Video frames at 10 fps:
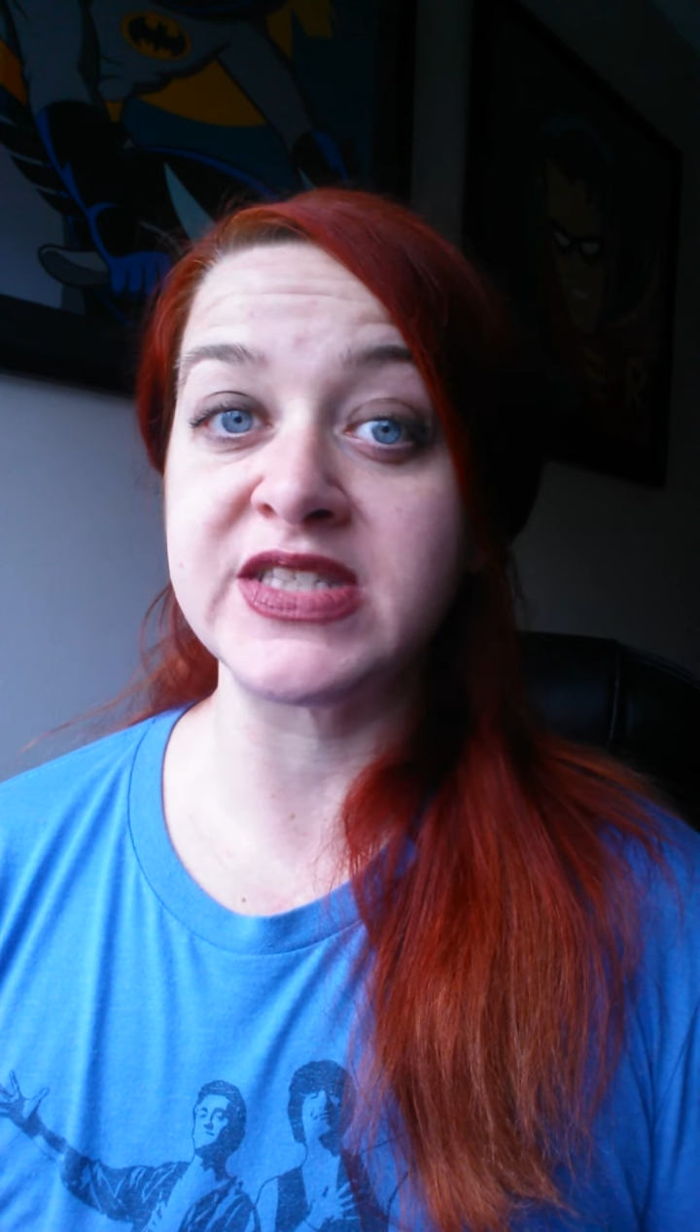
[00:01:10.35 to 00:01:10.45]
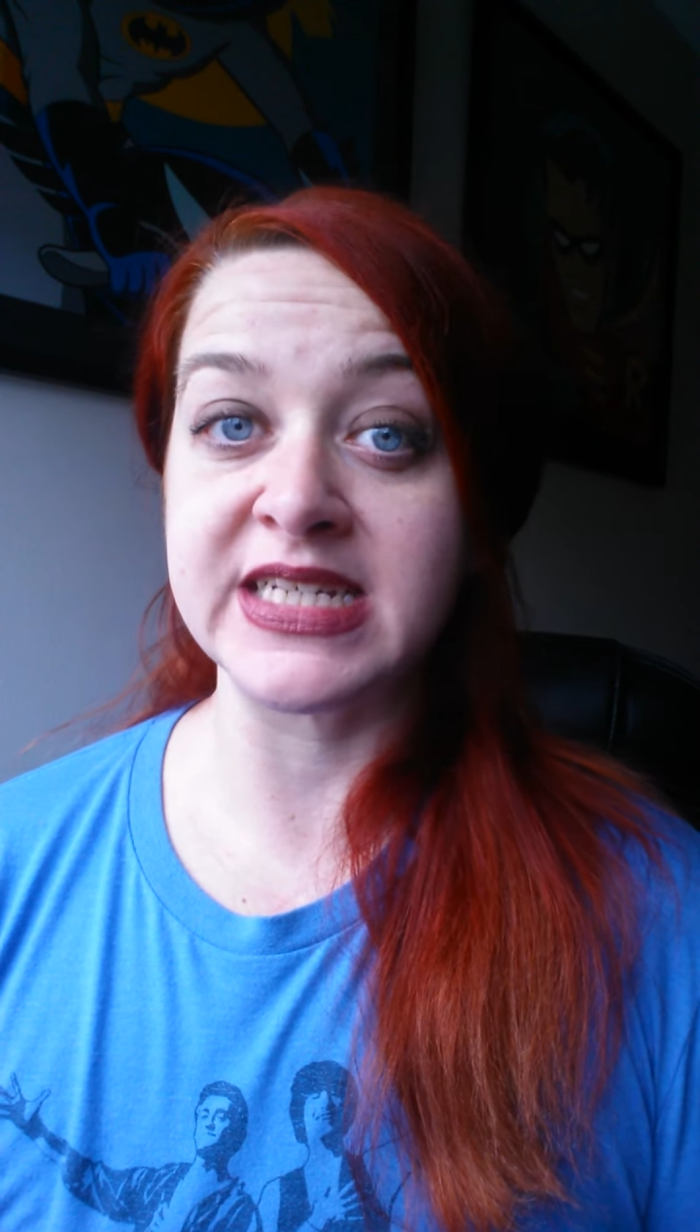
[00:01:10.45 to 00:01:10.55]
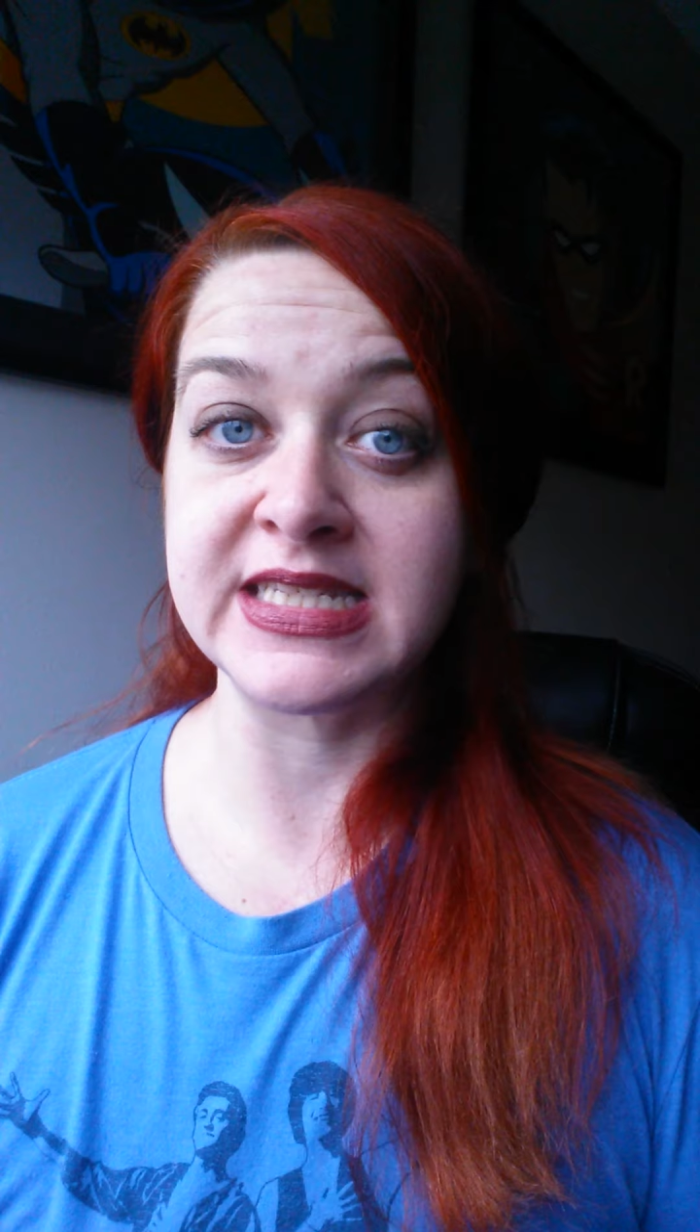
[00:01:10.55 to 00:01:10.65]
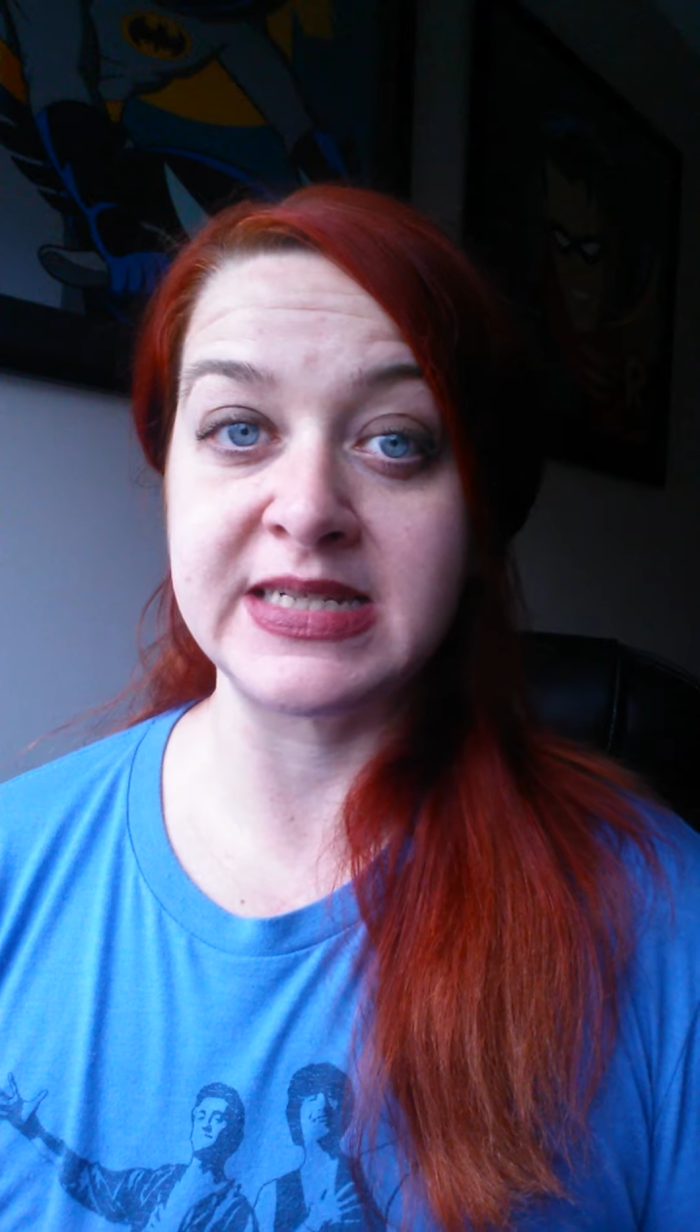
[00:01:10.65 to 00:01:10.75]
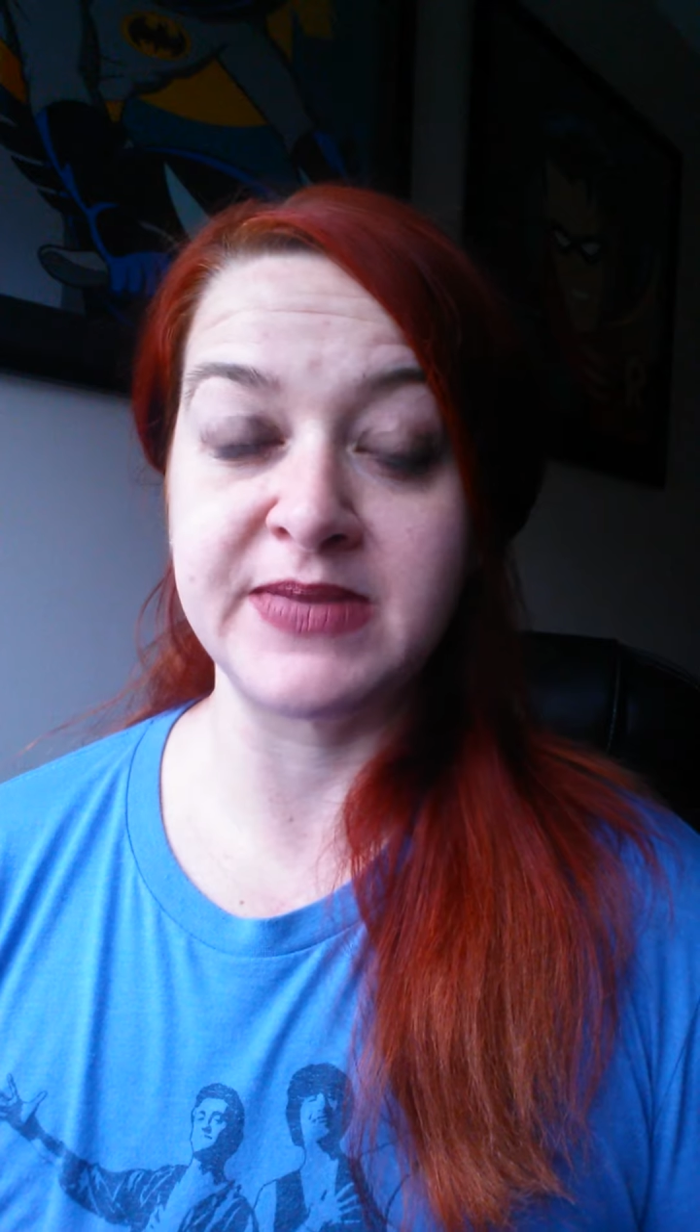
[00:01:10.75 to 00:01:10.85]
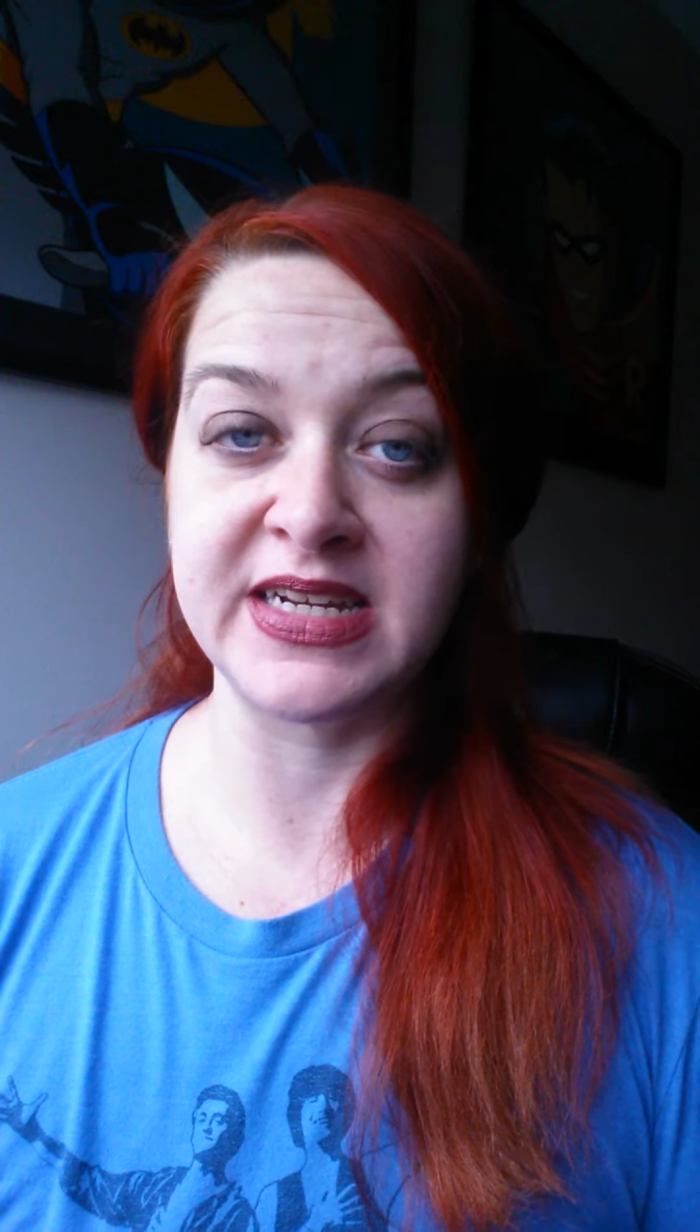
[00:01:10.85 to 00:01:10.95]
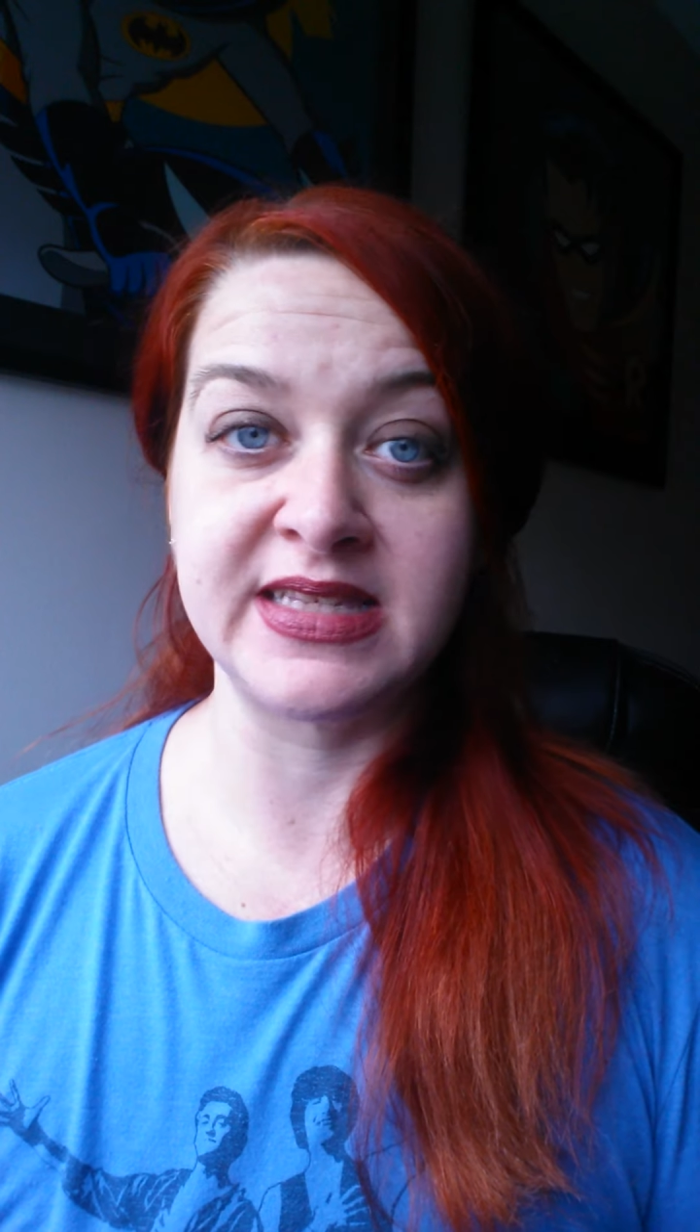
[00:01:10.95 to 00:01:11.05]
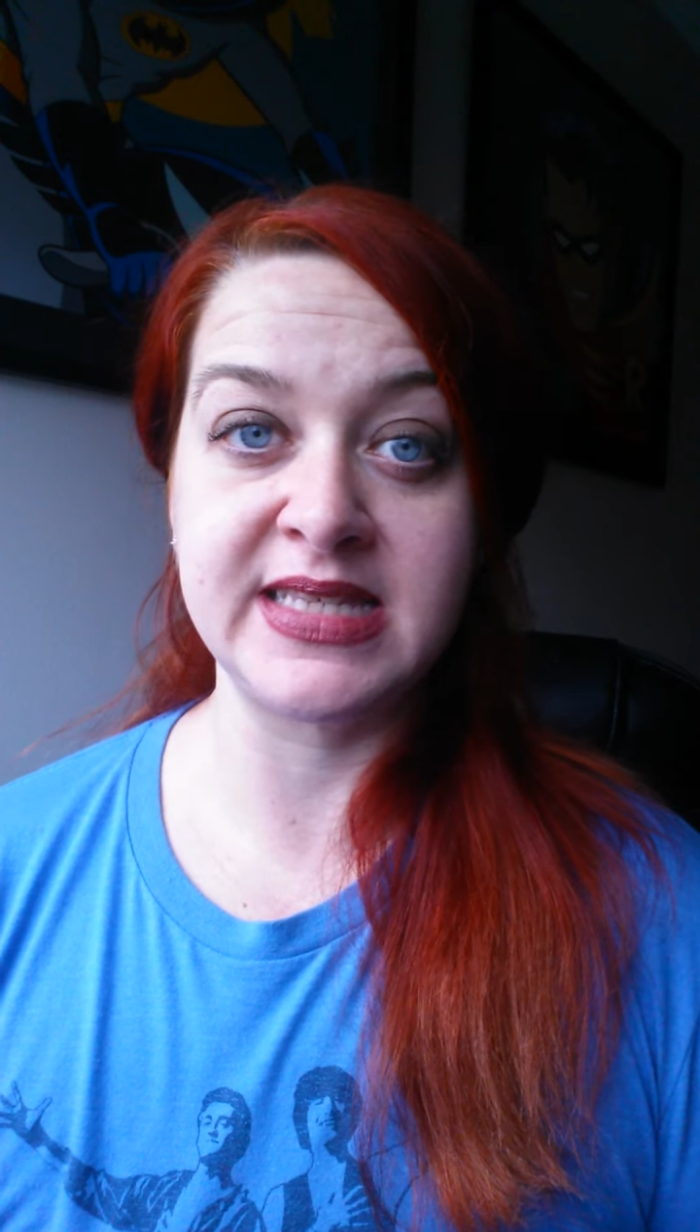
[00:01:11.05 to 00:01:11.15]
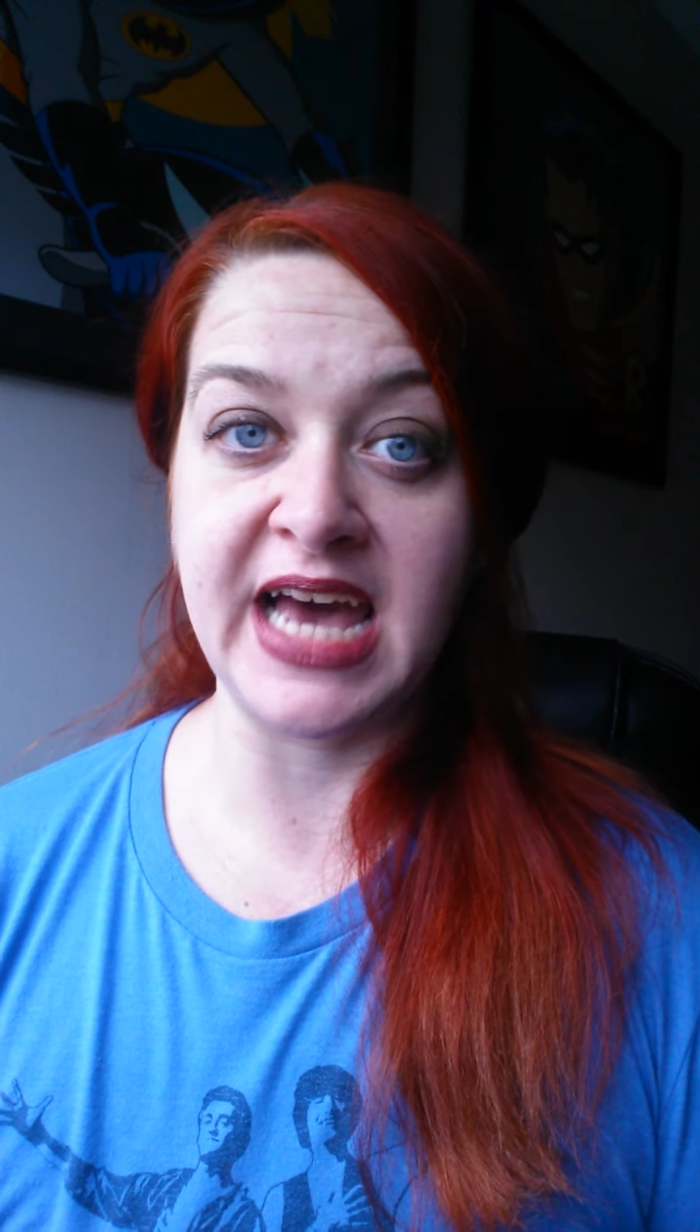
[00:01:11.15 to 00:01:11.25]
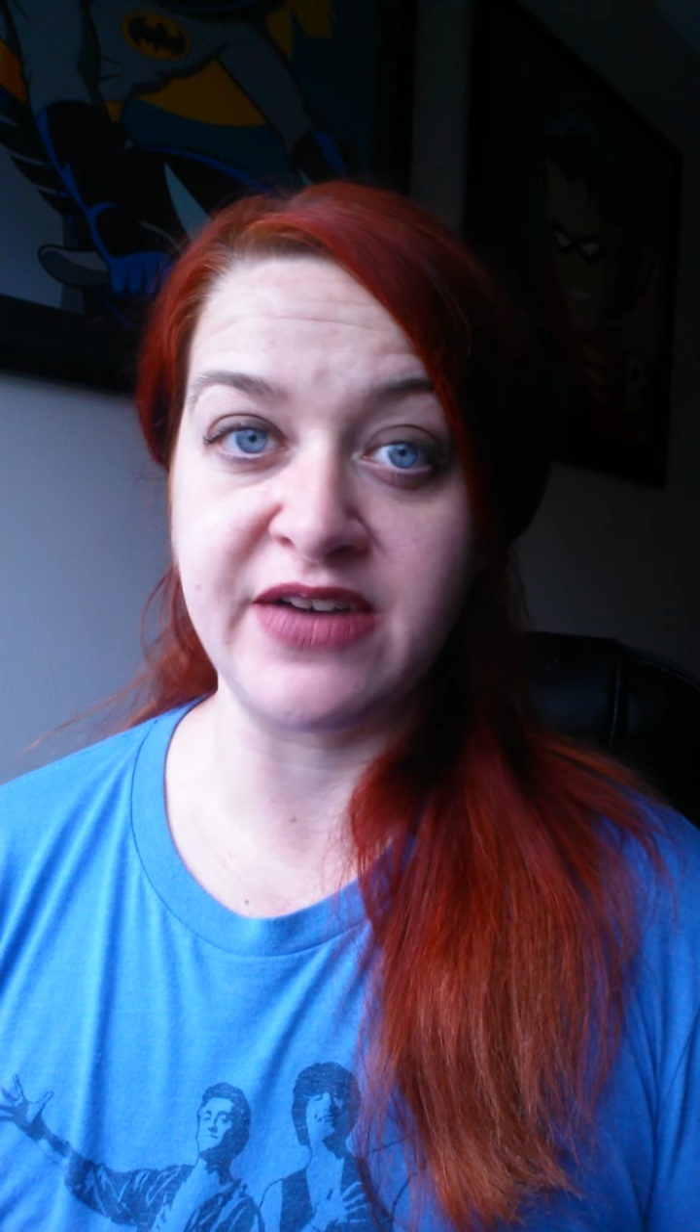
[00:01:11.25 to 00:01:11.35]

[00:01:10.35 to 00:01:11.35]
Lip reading: 60 minutes